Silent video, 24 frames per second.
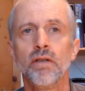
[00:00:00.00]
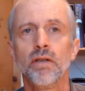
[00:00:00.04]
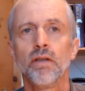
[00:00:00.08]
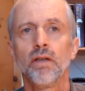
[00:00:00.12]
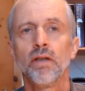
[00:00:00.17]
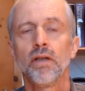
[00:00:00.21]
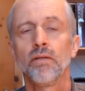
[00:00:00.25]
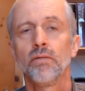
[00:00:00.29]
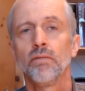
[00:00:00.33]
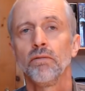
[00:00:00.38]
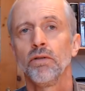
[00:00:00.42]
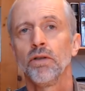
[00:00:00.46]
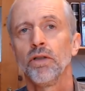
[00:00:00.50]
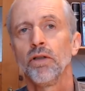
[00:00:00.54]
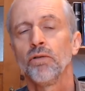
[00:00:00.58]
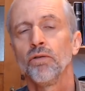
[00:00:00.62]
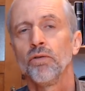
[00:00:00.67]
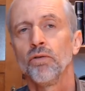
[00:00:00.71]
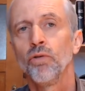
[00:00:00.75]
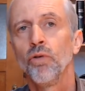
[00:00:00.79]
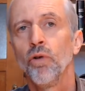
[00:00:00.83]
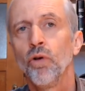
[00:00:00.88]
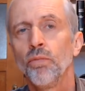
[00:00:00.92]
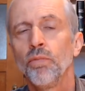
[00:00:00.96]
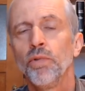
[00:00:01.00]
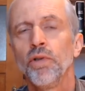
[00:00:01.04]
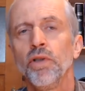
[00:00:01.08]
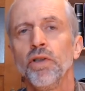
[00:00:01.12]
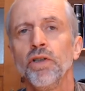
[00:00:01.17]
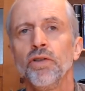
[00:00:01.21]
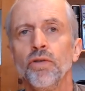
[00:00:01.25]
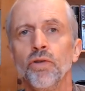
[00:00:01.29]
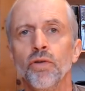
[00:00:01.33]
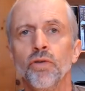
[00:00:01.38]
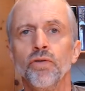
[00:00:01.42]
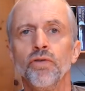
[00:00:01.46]
Now, we don't normally
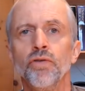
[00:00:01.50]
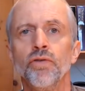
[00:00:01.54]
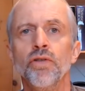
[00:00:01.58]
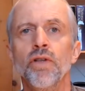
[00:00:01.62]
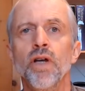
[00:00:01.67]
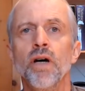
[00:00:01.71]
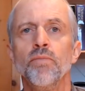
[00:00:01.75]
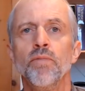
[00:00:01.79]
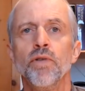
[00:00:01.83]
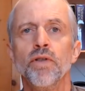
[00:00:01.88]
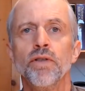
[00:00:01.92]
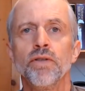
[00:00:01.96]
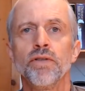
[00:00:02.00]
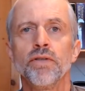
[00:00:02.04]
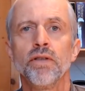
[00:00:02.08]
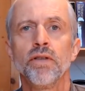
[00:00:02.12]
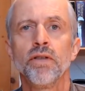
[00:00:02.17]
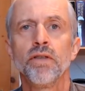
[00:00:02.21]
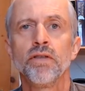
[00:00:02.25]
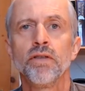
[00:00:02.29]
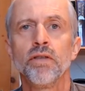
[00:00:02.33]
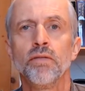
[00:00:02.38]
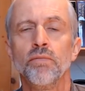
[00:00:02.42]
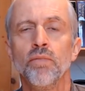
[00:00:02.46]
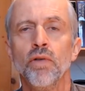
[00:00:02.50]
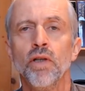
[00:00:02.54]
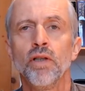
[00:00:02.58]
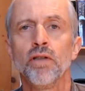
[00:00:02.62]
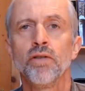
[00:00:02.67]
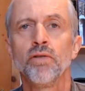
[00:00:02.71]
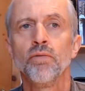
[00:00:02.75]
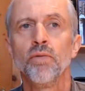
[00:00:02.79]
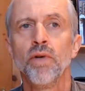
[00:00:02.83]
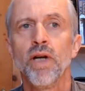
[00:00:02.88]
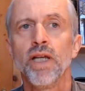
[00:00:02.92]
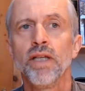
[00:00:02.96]
use numbers in
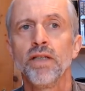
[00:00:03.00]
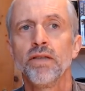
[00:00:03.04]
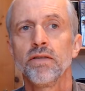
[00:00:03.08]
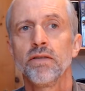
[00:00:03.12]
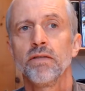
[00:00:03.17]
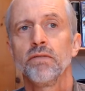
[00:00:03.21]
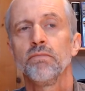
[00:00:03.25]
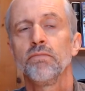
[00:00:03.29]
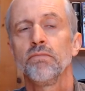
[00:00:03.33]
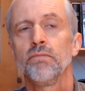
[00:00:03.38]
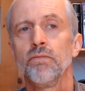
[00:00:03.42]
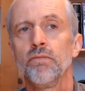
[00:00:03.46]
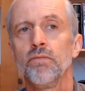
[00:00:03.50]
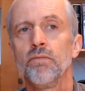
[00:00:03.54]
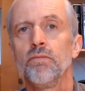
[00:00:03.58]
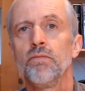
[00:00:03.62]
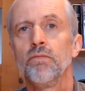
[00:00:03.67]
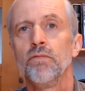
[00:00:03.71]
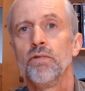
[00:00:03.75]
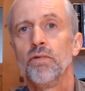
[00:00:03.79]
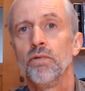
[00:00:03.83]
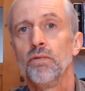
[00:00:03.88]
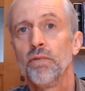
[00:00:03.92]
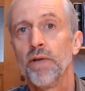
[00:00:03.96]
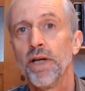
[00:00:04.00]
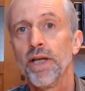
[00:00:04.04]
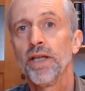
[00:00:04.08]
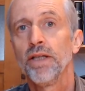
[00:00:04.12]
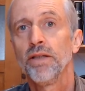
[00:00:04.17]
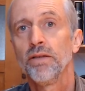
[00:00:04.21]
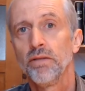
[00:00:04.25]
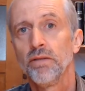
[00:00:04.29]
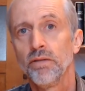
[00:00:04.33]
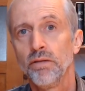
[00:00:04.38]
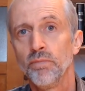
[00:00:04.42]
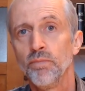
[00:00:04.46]
symbolic ways, the way
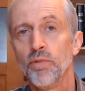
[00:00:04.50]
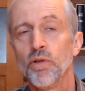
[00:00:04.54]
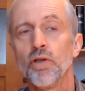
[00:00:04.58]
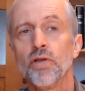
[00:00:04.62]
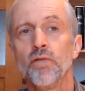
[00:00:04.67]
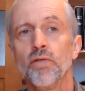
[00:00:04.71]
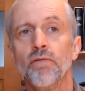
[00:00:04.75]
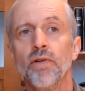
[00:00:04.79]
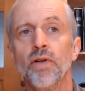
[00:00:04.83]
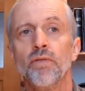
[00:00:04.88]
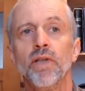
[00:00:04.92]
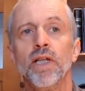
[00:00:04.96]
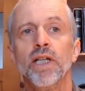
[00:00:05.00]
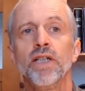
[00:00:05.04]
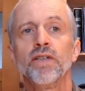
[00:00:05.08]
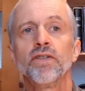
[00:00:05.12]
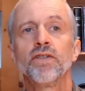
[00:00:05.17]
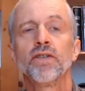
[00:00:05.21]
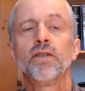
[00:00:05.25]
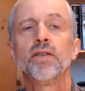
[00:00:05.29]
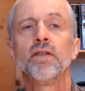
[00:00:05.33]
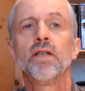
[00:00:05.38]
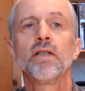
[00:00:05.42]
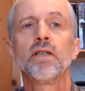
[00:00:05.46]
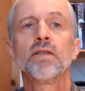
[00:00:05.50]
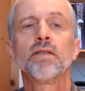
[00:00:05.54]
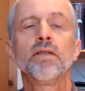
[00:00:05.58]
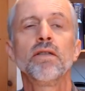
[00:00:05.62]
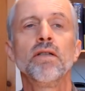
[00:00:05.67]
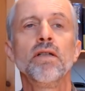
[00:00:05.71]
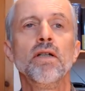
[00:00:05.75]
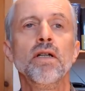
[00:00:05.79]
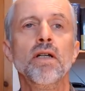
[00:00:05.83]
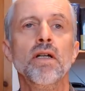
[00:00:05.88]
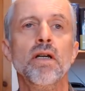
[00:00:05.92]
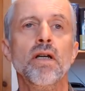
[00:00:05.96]
the book of Revelation does,
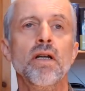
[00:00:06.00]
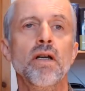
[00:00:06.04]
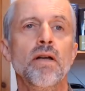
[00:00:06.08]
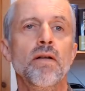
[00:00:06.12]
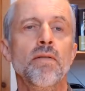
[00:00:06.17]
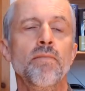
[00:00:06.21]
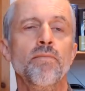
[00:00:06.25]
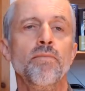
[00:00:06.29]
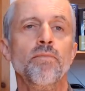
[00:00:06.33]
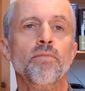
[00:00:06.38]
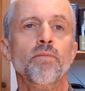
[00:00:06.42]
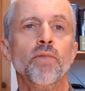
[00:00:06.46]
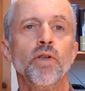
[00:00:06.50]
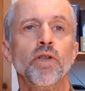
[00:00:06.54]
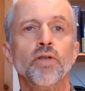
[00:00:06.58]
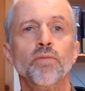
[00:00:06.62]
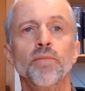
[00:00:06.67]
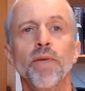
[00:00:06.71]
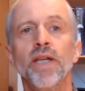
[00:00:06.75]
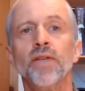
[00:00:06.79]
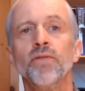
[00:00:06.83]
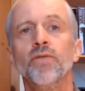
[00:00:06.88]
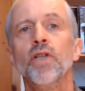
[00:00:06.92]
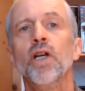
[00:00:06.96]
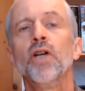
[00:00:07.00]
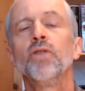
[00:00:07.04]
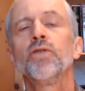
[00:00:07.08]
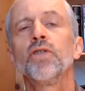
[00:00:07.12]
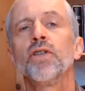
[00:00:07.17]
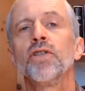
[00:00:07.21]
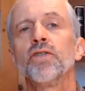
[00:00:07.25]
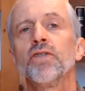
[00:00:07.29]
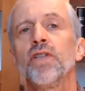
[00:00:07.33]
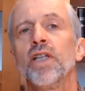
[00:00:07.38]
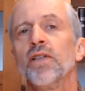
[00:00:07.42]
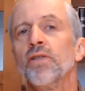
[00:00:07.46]
but you may have
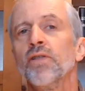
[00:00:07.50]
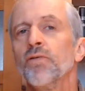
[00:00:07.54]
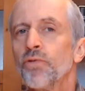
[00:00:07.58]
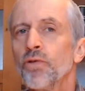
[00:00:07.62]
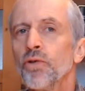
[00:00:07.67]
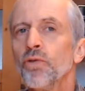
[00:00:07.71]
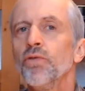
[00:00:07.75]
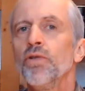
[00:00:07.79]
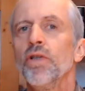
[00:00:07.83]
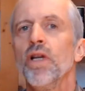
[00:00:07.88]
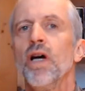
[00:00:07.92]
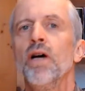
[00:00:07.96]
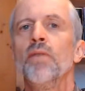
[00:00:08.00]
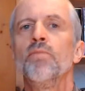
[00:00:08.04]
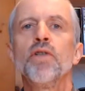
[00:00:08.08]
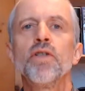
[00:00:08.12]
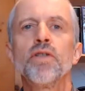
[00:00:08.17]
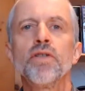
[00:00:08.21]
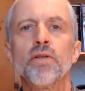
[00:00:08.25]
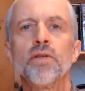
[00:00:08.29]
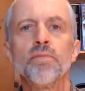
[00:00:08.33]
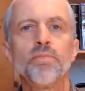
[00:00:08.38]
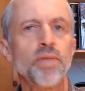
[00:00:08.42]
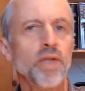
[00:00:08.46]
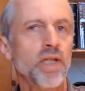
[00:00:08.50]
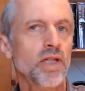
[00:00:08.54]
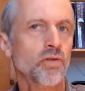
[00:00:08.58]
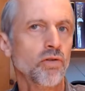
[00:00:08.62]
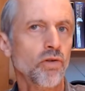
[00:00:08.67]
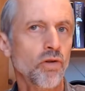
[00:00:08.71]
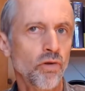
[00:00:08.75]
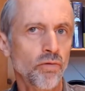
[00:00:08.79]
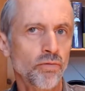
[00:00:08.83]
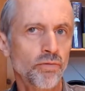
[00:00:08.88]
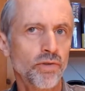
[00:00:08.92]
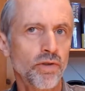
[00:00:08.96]
noticed that a few numbers appear
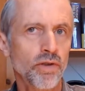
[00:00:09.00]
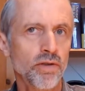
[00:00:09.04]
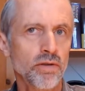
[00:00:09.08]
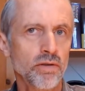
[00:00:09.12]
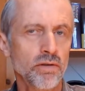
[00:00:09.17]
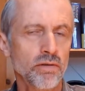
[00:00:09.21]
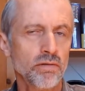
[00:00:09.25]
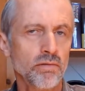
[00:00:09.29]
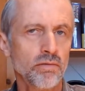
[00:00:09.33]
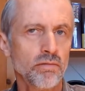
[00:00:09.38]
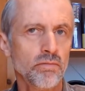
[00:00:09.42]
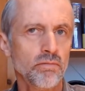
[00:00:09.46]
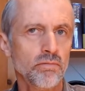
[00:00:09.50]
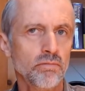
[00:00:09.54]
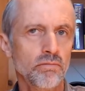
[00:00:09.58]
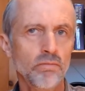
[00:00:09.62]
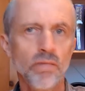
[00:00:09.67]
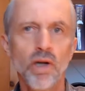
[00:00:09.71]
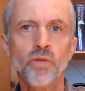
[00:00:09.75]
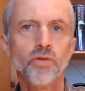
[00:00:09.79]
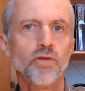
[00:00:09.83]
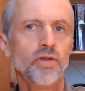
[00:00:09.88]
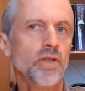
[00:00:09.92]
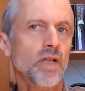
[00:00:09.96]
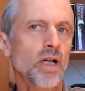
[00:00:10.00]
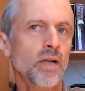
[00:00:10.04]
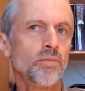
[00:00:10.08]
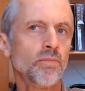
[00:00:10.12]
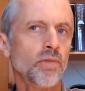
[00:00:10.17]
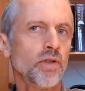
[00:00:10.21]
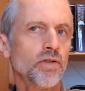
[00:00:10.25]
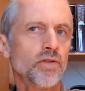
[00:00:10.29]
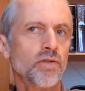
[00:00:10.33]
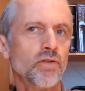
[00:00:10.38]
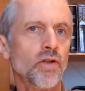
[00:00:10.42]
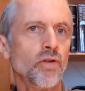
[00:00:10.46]
often. Most
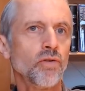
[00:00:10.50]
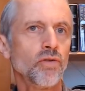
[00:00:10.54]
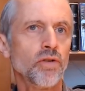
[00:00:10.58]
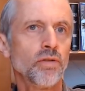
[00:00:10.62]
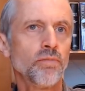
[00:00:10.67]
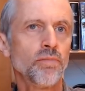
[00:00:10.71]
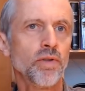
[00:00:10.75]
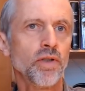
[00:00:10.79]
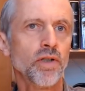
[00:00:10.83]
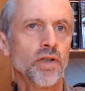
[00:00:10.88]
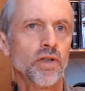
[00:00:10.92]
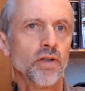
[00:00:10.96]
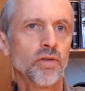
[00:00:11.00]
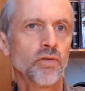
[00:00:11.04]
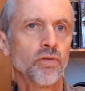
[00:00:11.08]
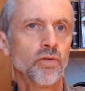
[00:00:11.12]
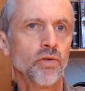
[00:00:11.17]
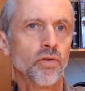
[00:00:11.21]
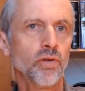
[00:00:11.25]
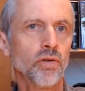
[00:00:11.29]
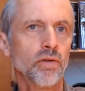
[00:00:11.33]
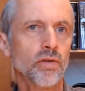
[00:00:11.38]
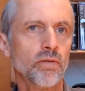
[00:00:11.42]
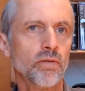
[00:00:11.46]
numbers don't appear at all.